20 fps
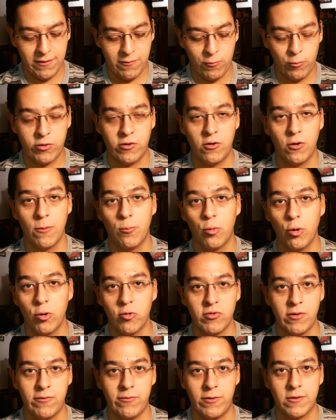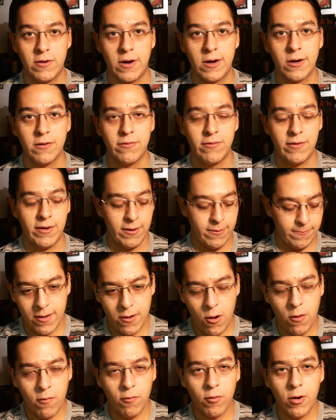with your portrait photography.
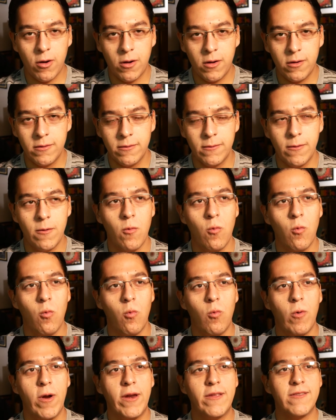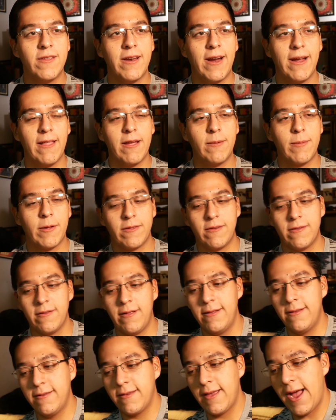Overall, what is it I like about this
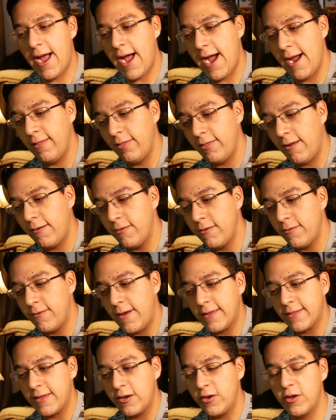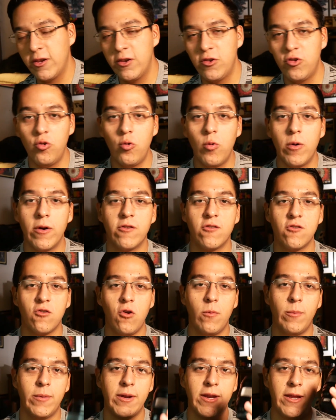lens? I love the fact that you can do
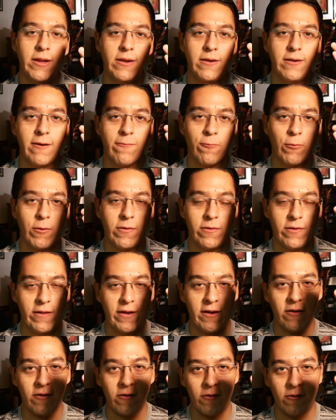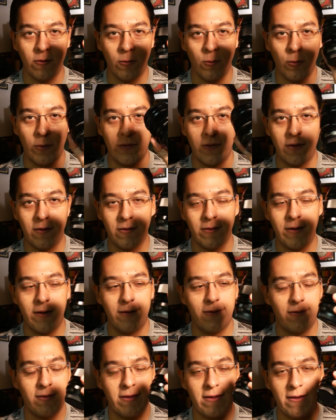so many different things with this
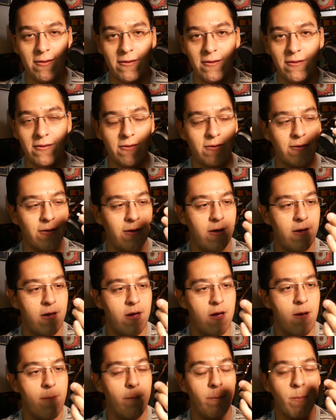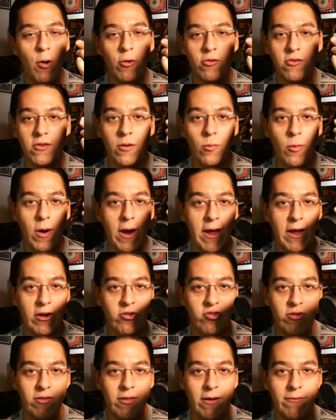lens. This is mostly why I
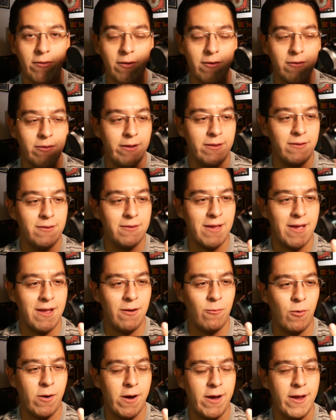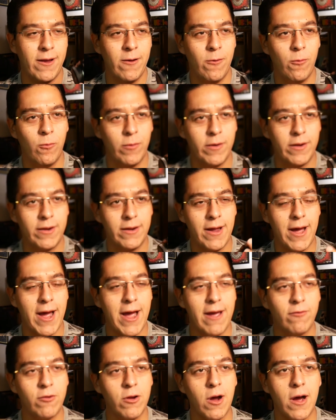actually love this lens, and why when
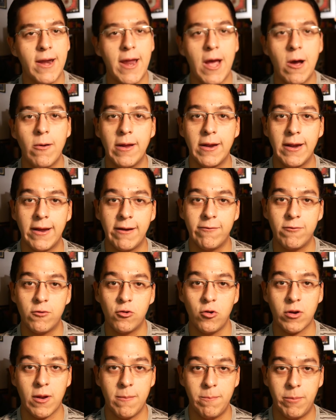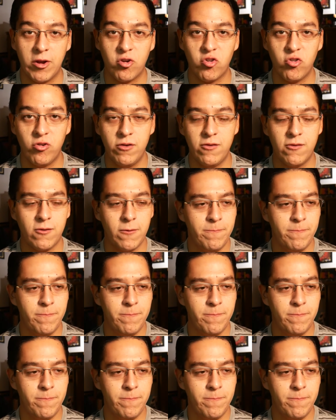I've gone out and I've taken pictures,